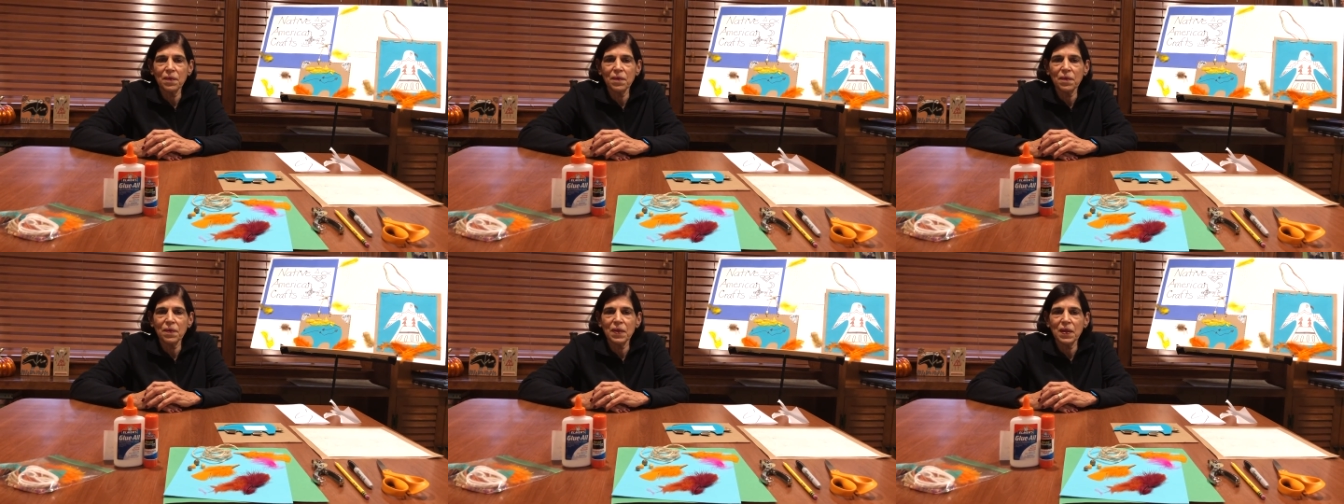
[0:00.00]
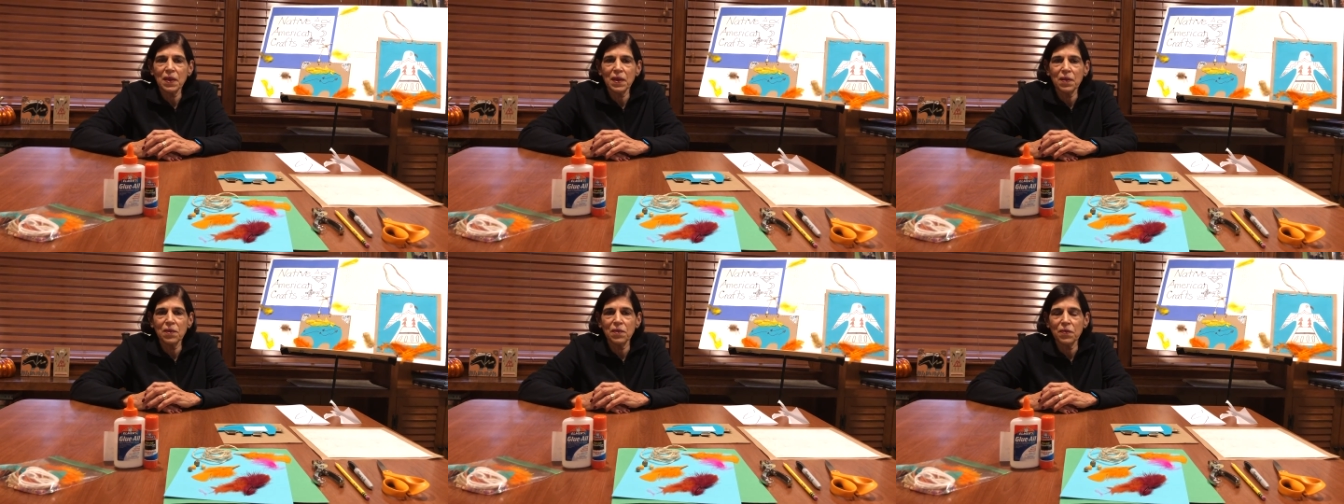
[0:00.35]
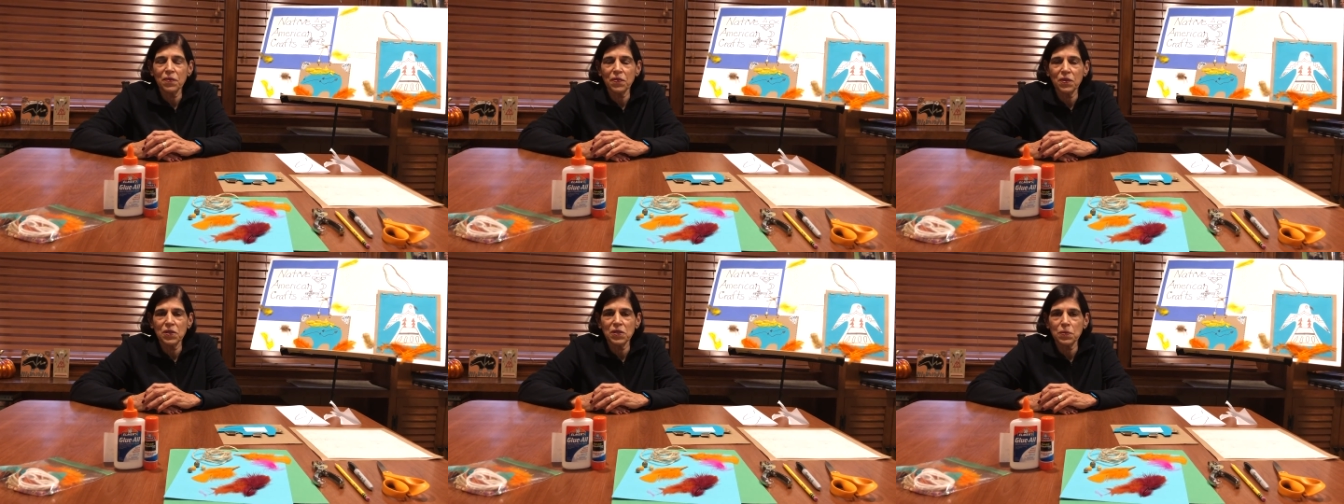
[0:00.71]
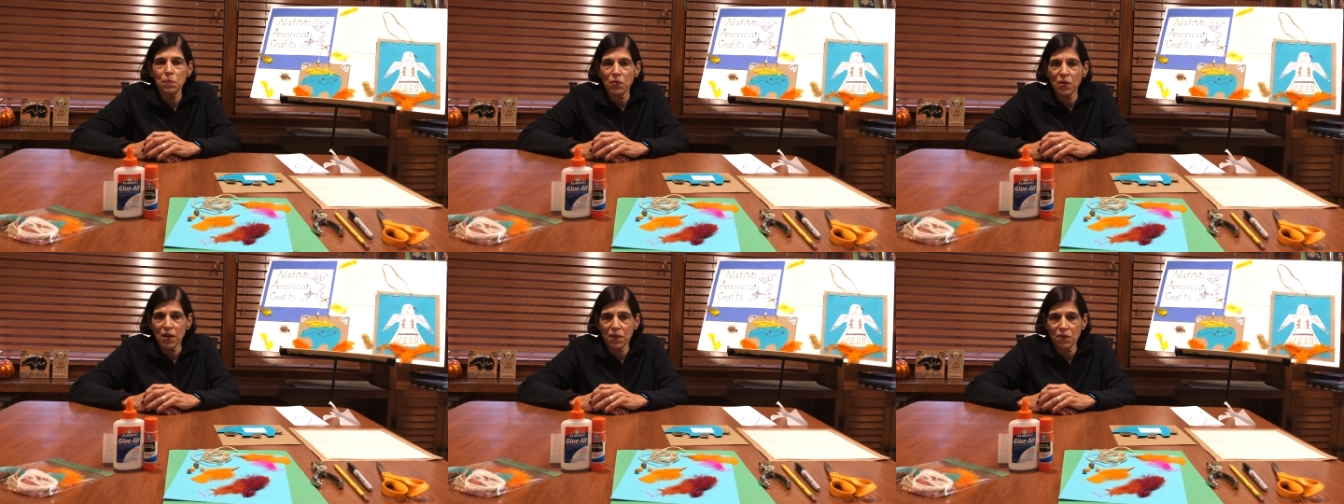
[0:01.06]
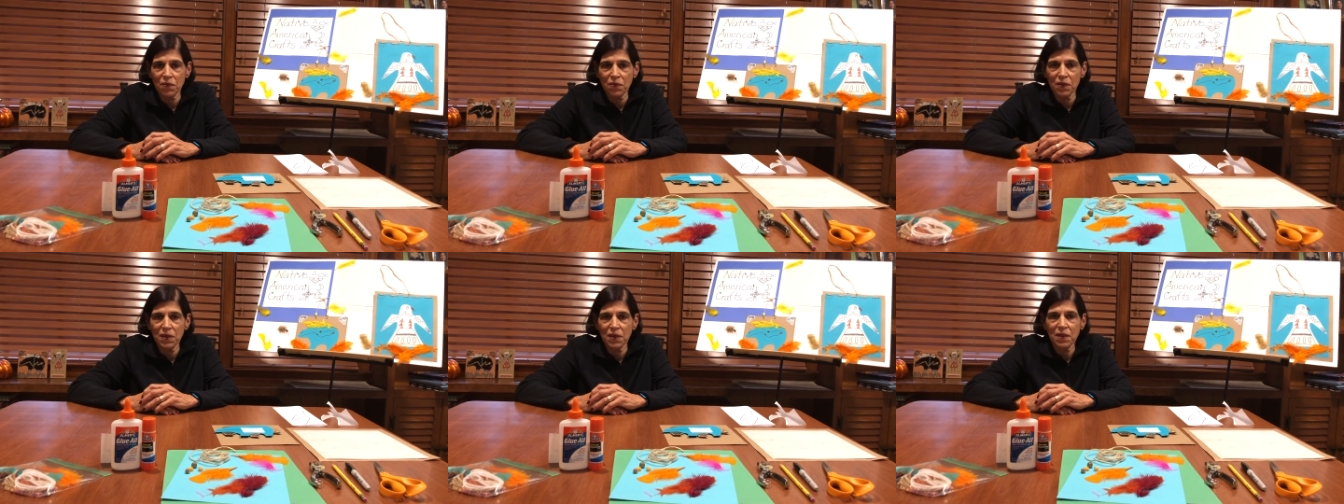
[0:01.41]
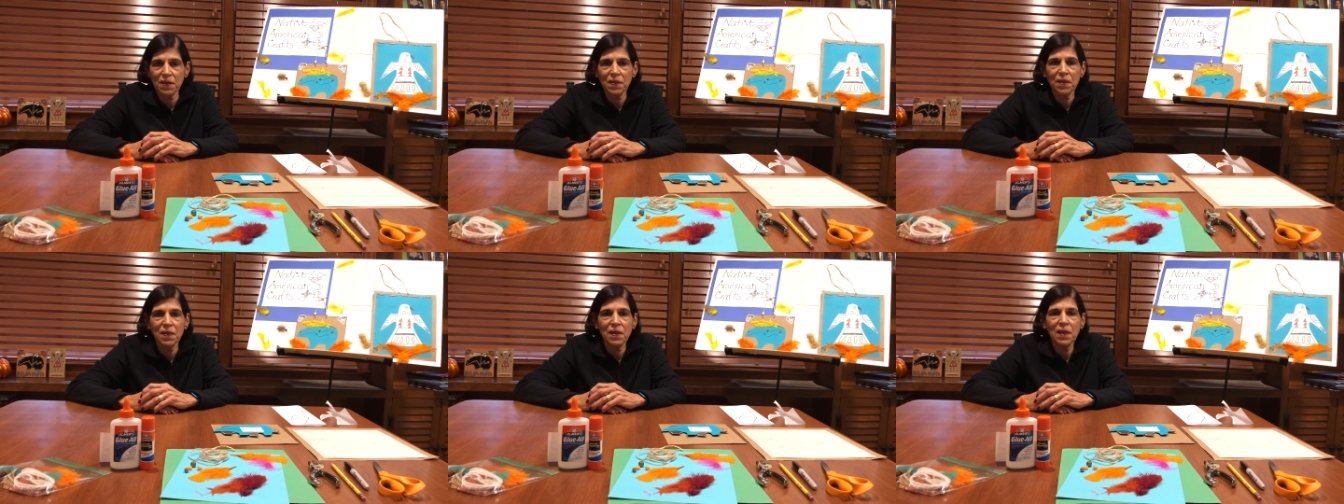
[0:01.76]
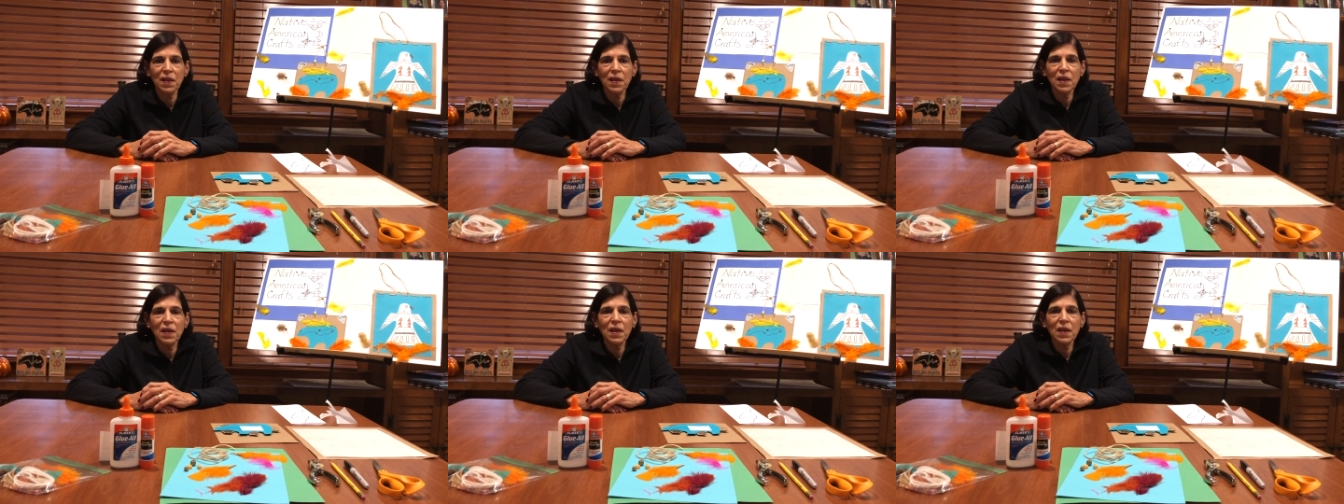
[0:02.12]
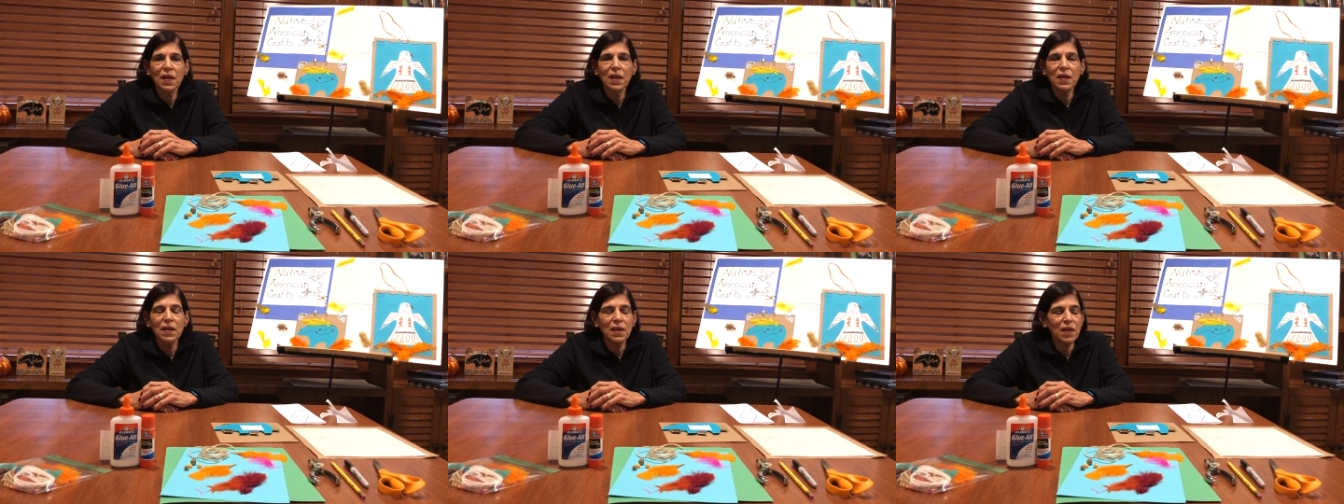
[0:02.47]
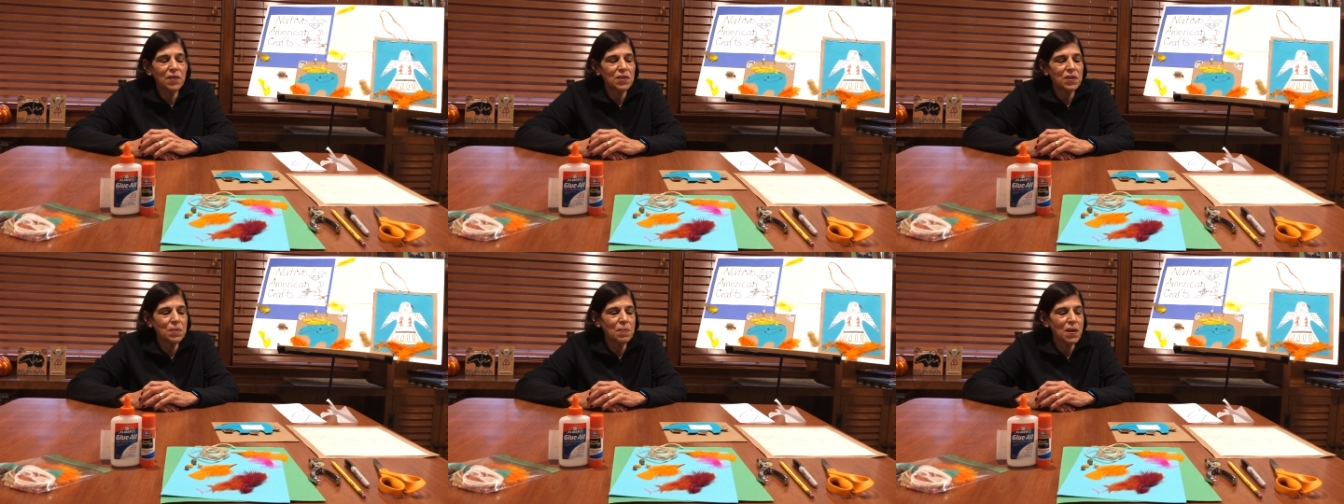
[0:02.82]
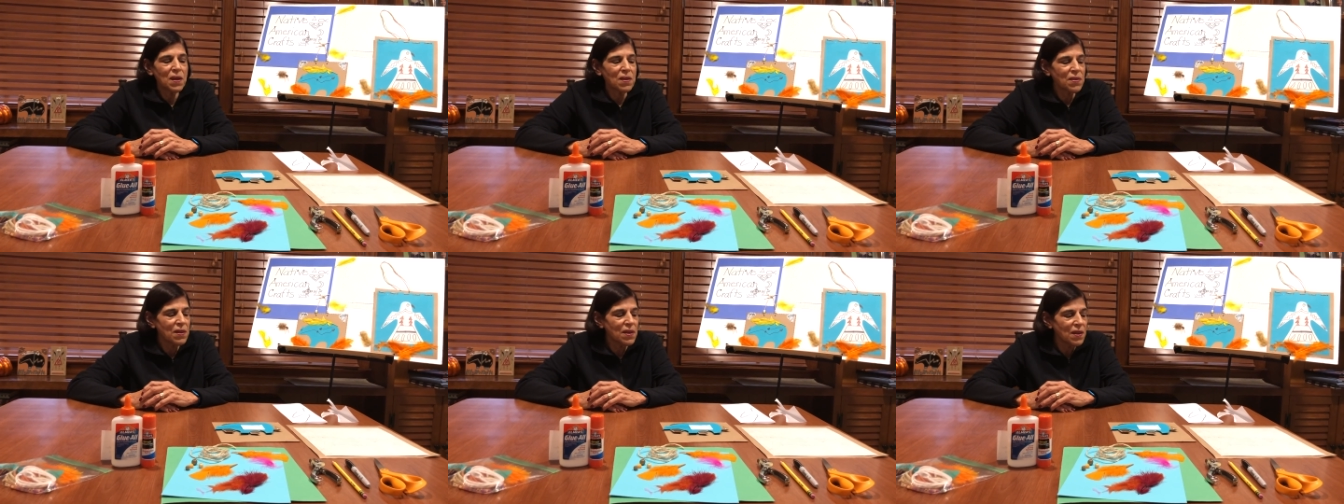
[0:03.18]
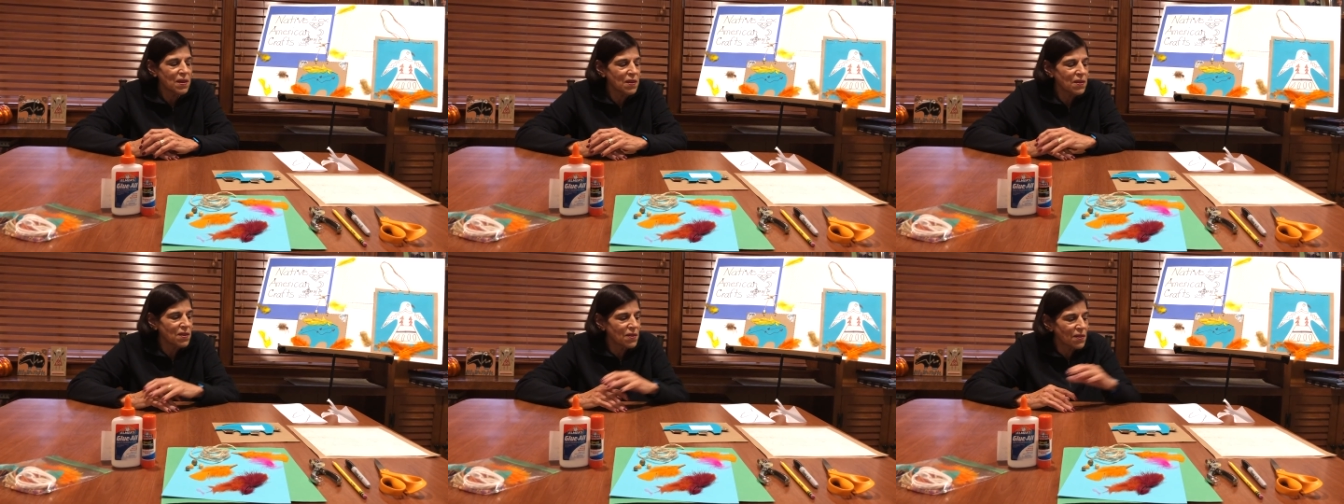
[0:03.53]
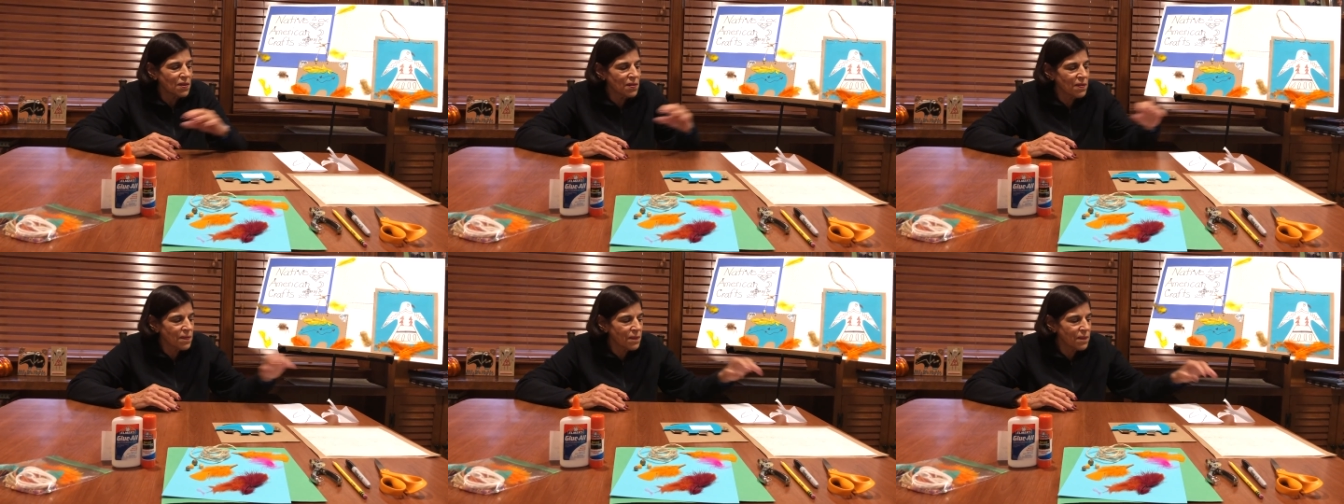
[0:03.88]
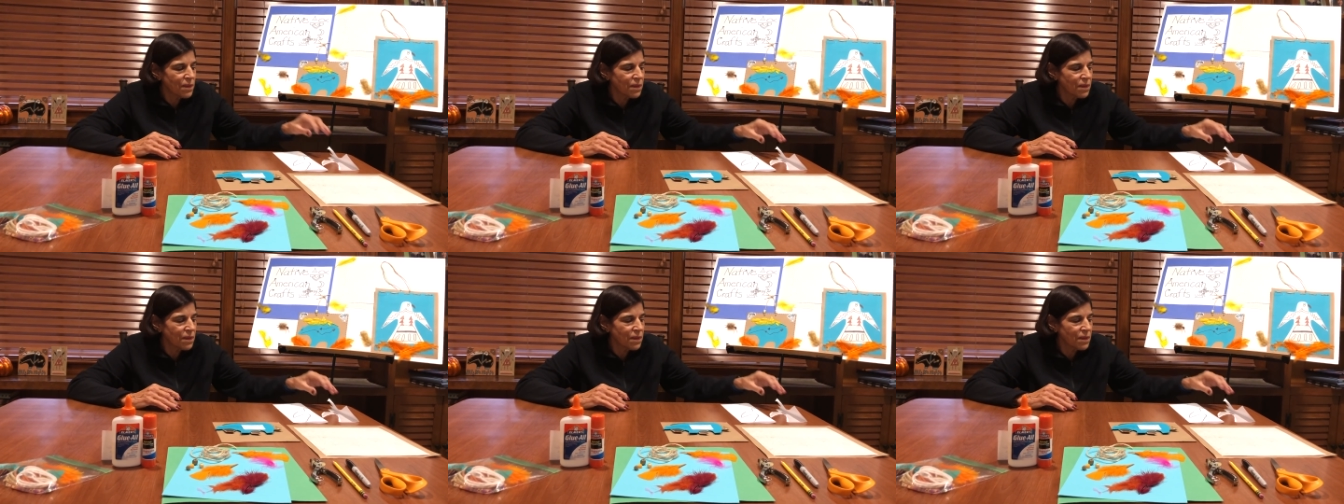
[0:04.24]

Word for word: the eagle for its bravery. Now, to make the eagle,